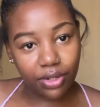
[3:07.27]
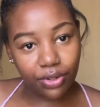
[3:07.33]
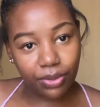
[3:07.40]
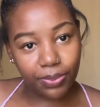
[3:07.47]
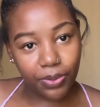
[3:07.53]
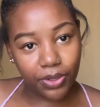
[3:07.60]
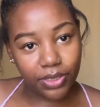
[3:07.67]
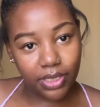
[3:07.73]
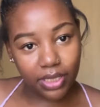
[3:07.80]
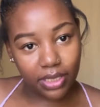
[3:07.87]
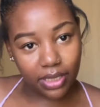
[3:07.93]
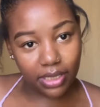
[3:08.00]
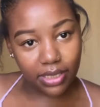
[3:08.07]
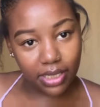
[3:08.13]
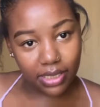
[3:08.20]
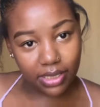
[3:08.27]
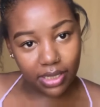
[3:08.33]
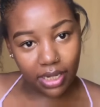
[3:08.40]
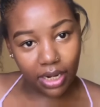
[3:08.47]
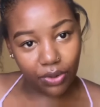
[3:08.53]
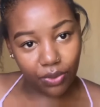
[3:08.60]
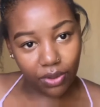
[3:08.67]
report, the test that
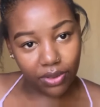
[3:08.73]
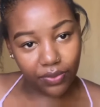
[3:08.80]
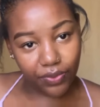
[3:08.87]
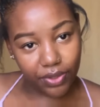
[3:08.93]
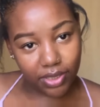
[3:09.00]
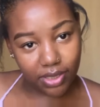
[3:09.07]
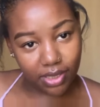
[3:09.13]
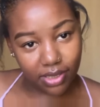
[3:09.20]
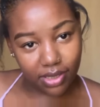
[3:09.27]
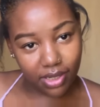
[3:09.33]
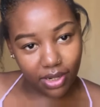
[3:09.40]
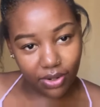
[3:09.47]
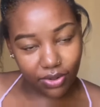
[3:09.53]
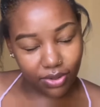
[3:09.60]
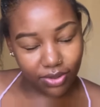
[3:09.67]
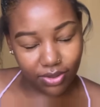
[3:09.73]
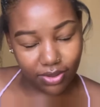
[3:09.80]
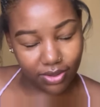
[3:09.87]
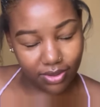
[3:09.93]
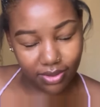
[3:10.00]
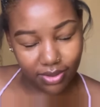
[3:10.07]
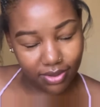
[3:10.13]
I wrote, the first test that I wrote.
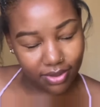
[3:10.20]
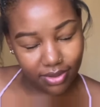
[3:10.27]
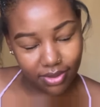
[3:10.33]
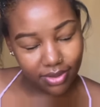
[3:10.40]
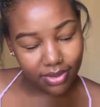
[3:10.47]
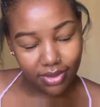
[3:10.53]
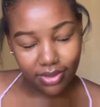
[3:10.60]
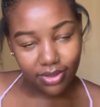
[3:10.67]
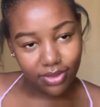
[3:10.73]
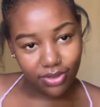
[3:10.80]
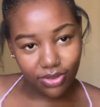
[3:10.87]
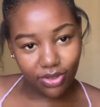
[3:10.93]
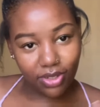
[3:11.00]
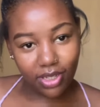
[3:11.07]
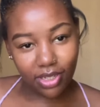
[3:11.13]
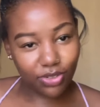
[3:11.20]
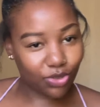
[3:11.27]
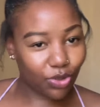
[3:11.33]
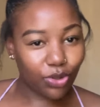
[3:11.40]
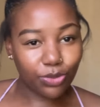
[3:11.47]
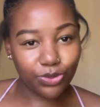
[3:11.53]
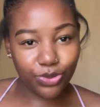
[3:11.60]
Don't get your
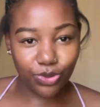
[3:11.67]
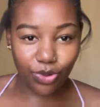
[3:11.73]
hopes too